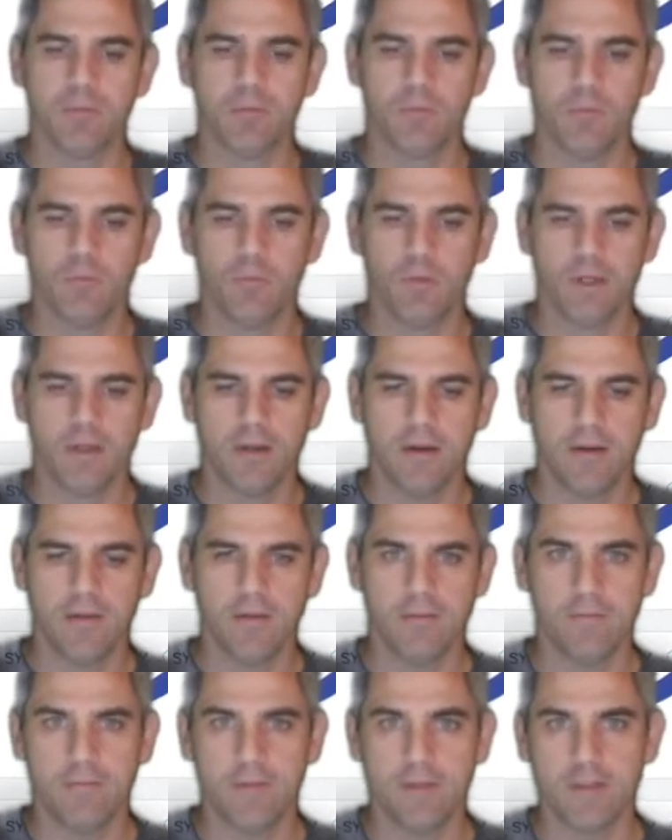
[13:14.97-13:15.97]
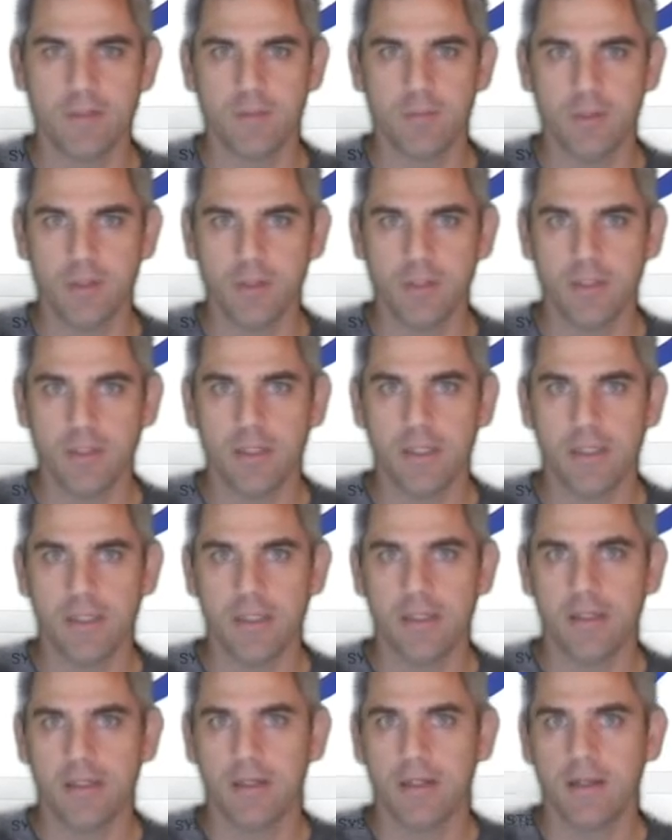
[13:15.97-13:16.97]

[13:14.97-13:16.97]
what kind of visibility